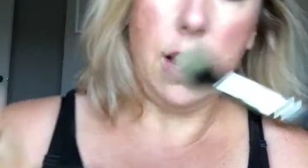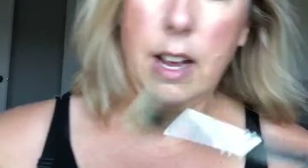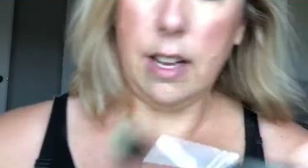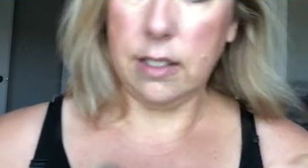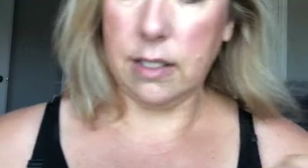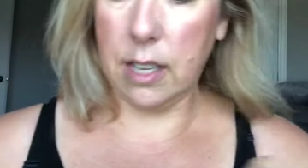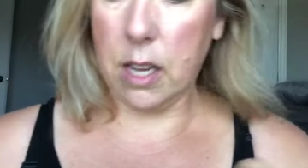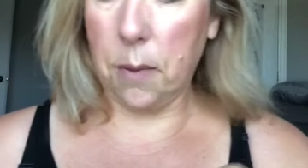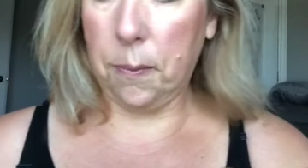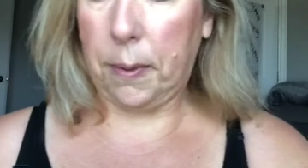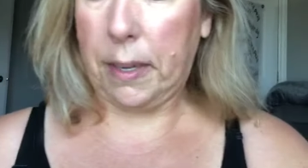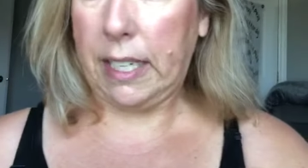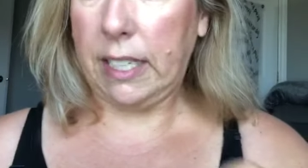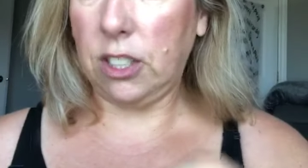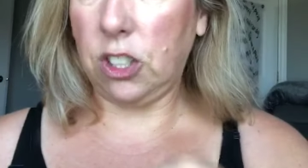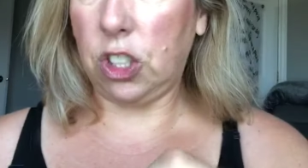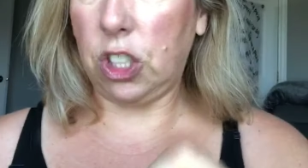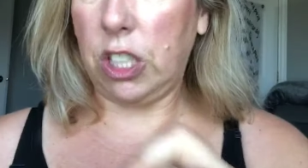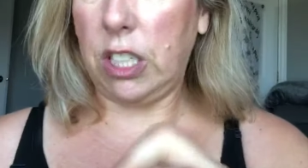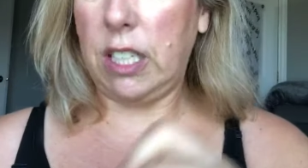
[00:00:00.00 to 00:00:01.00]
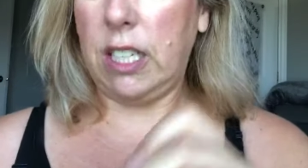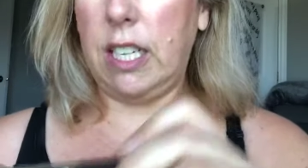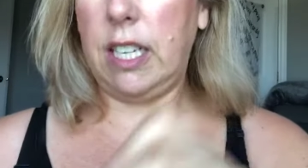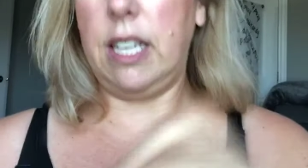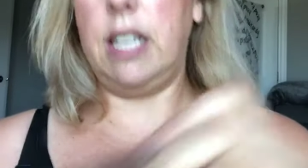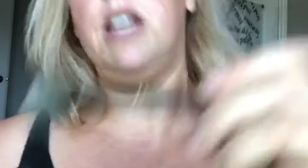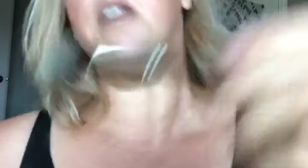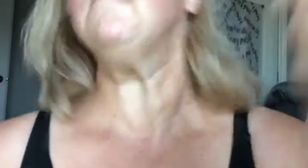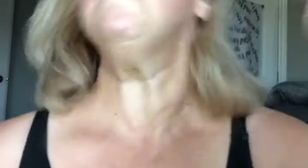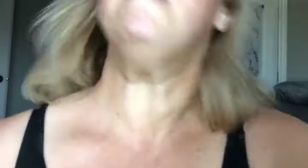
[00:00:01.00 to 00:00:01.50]
It's like a
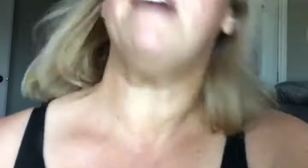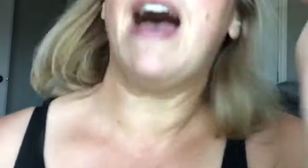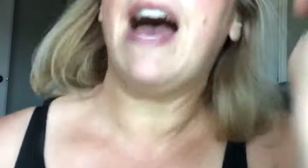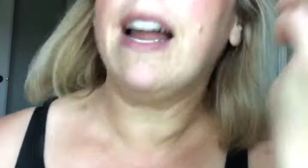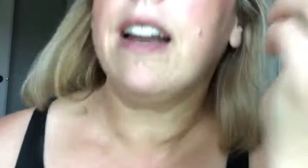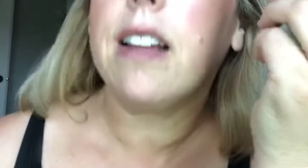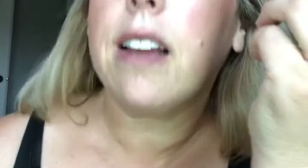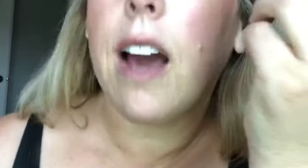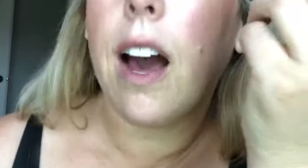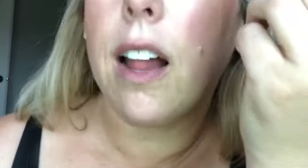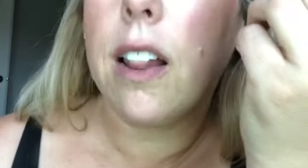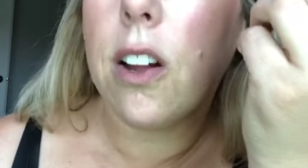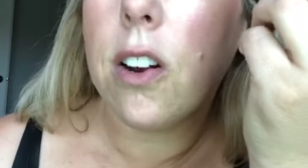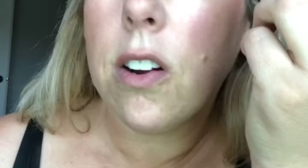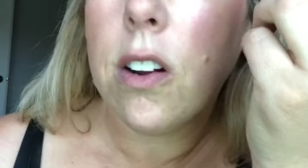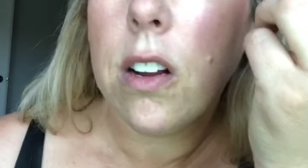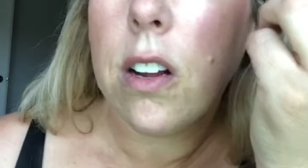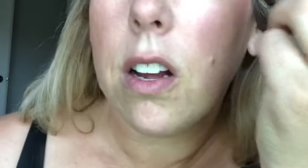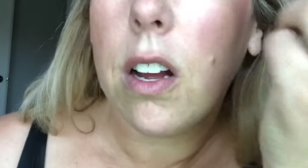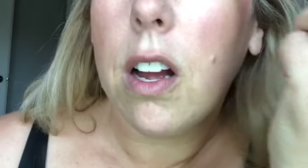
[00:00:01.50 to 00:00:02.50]
peachy matte color,